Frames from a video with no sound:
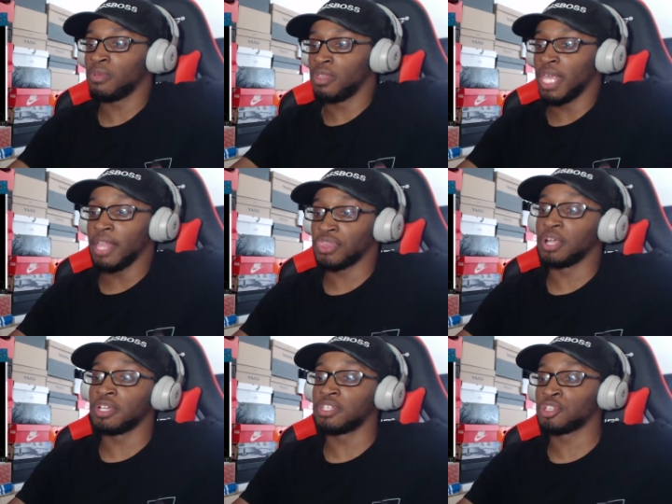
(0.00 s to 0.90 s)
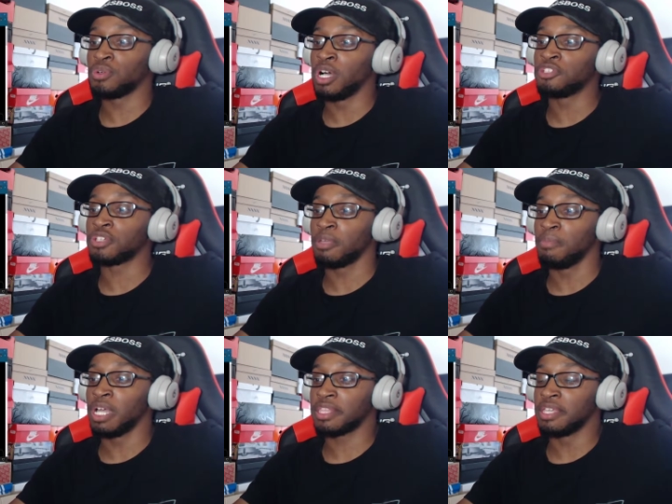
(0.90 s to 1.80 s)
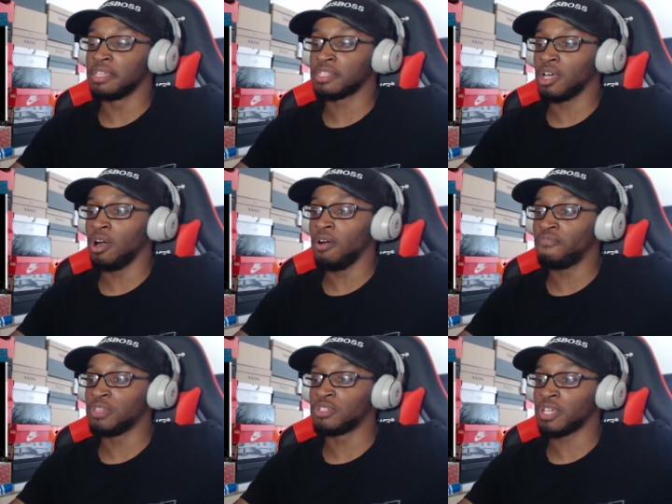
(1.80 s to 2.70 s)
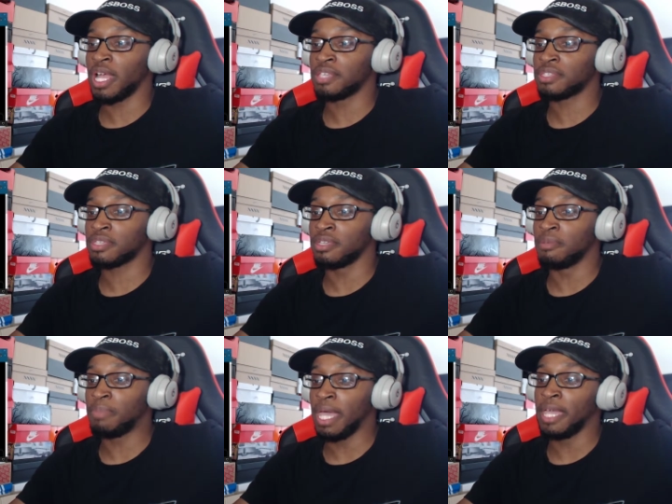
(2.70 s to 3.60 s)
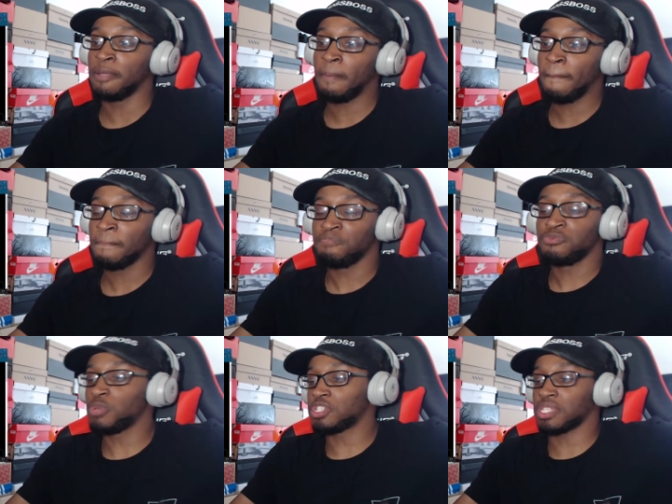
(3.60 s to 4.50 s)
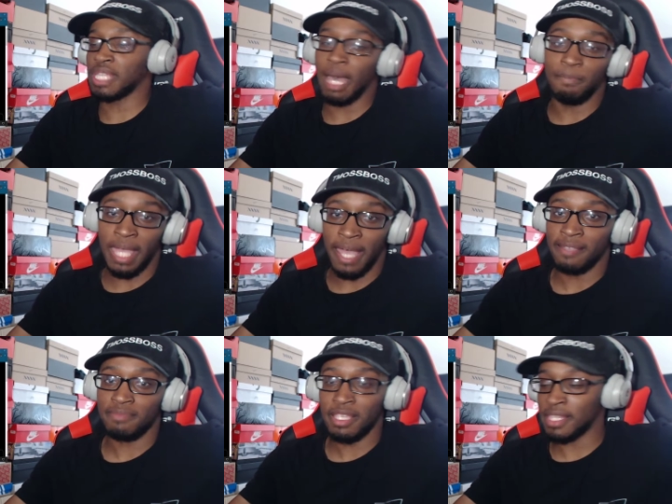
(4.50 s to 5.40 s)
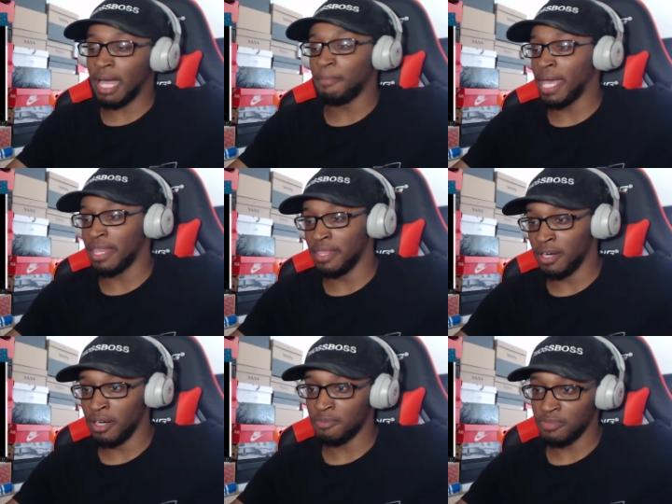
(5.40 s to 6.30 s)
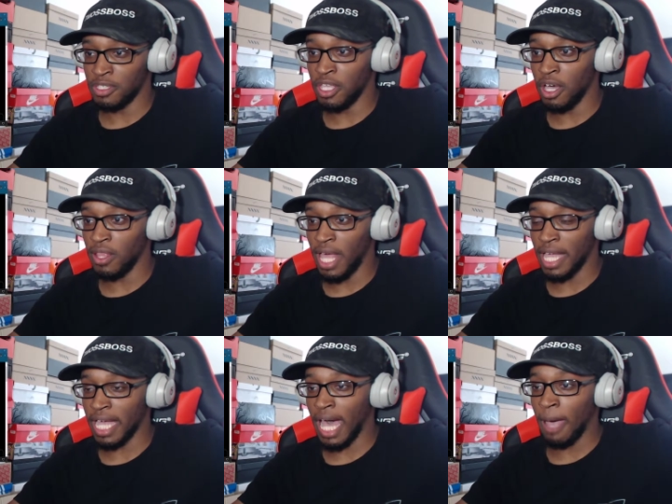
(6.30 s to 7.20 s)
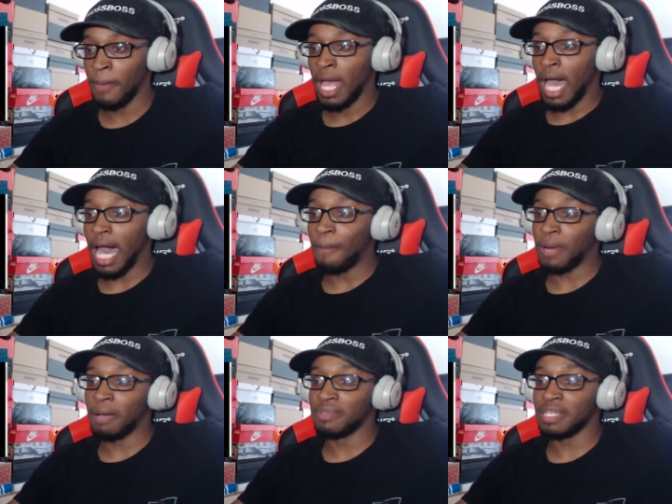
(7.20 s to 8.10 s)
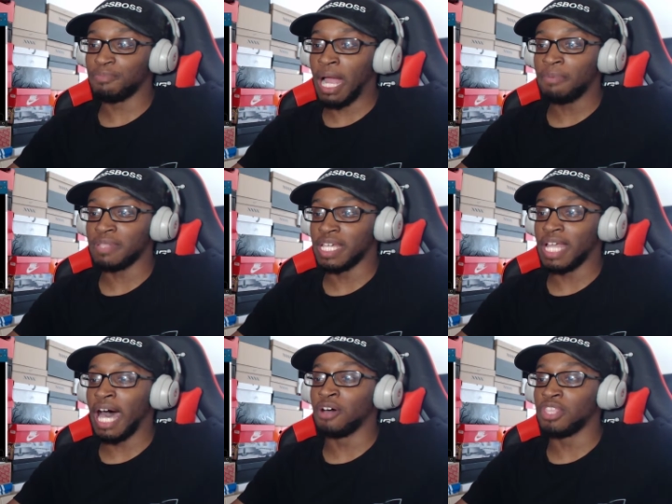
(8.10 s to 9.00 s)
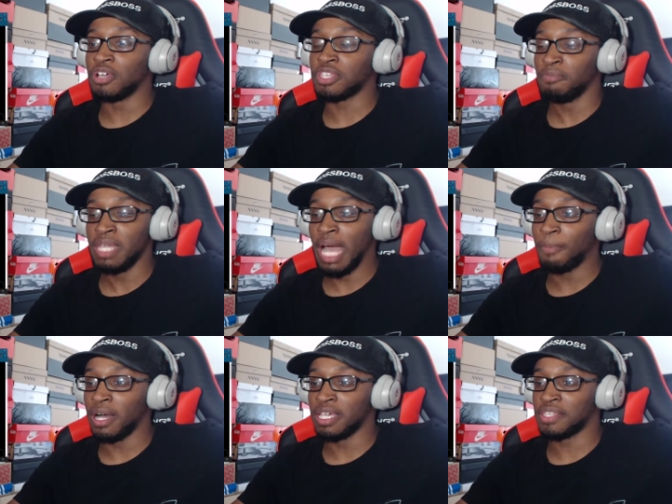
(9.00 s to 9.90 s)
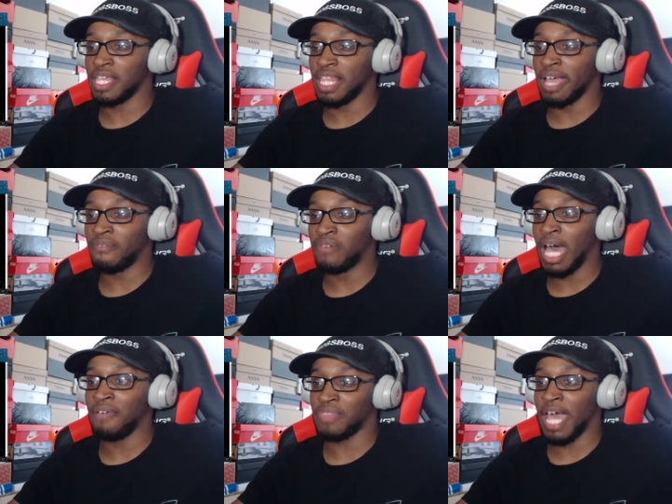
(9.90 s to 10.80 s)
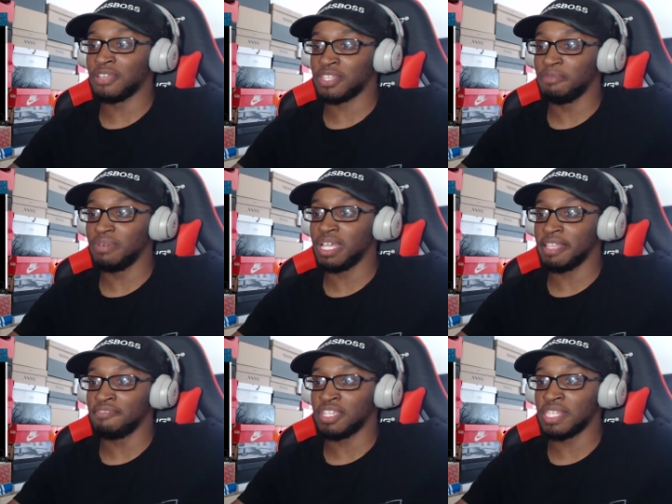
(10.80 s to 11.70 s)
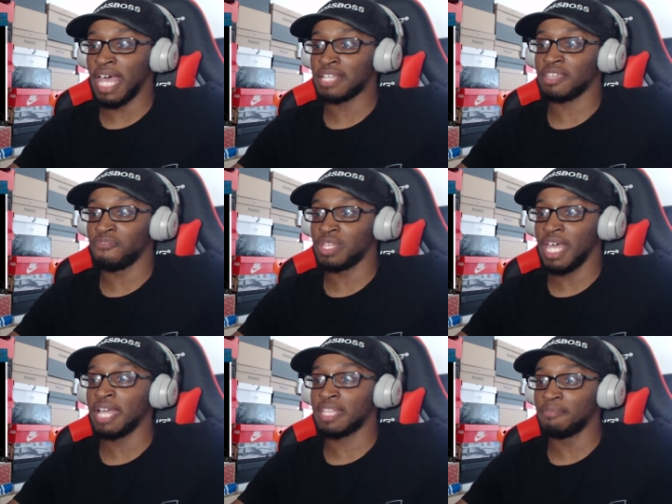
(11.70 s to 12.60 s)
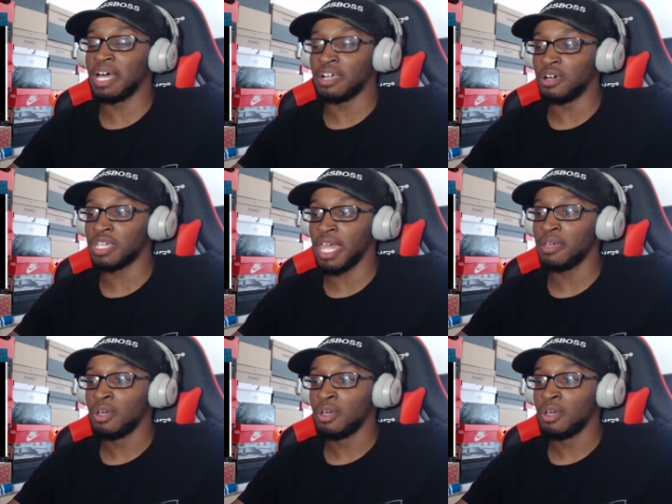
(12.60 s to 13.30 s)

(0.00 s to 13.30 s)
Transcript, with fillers: that 3200 a month is all Future has to pay, which is not bad. It's not bad at all. You know, like I, I probably, probably, I don't know. To me, I probably say like five thousand a month. If she's asking for that, I'm like, okay,